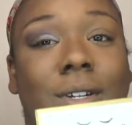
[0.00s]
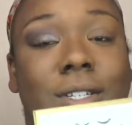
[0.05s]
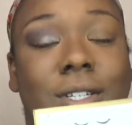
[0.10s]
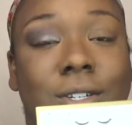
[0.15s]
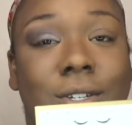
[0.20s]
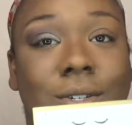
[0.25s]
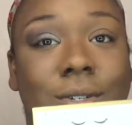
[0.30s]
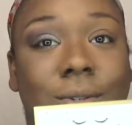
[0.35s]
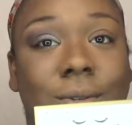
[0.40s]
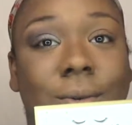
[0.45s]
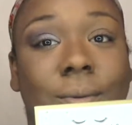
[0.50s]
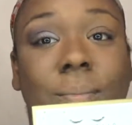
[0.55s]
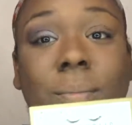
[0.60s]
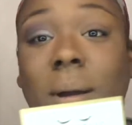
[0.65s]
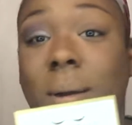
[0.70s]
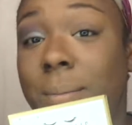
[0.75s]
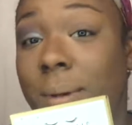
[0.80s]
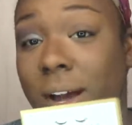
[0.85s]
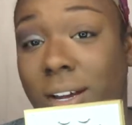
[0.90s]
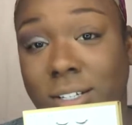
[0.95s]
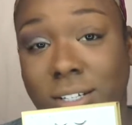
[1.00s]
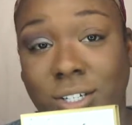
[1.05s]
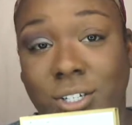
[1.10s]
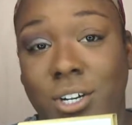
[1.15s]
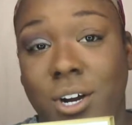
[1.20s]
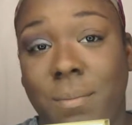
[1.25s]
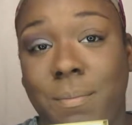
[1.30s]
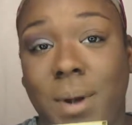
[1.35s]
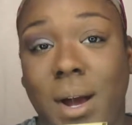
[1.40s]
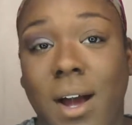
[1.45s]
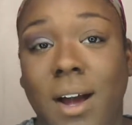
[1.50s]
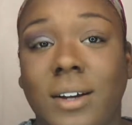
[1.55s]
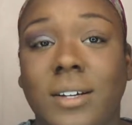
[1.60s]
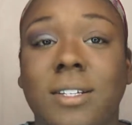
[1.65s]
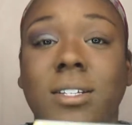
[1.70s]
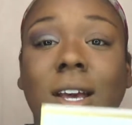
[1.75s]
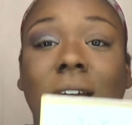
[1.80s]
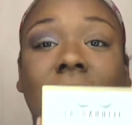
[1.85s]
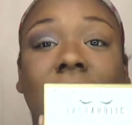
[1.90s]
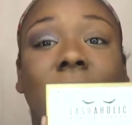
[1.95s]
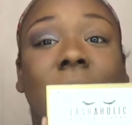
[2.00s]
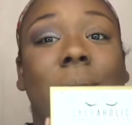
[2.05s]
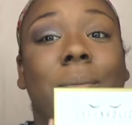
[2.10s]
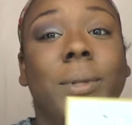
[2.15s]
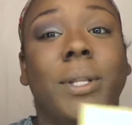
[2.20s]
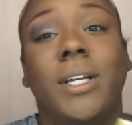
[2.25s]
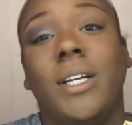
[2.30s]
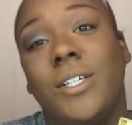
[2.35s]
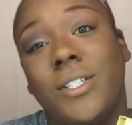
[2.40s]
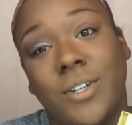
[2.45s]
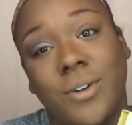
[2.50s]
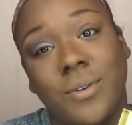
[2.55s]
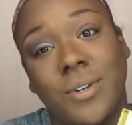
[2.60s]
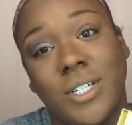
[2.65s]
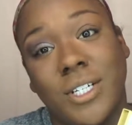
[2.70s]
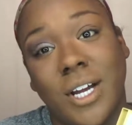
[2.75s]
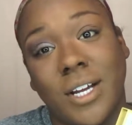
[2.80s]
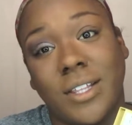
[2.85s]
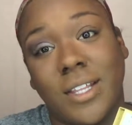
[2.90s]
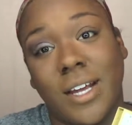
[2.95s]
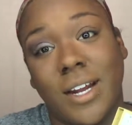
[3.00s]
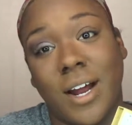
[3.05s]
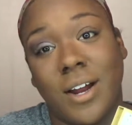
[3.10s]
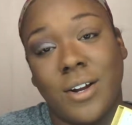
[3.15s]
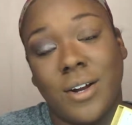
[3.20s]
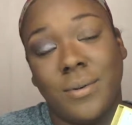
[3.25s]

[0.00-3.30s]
to my BoxyCharm box, please go and check that out.